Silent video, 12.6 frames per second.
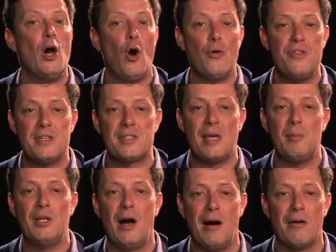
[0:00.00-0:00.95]
on the
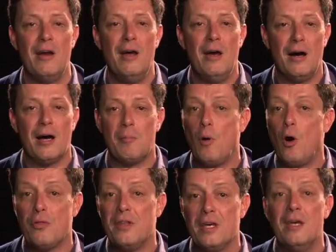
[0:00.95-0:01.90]
seminar
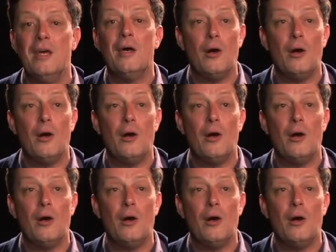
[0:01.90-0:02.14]
on the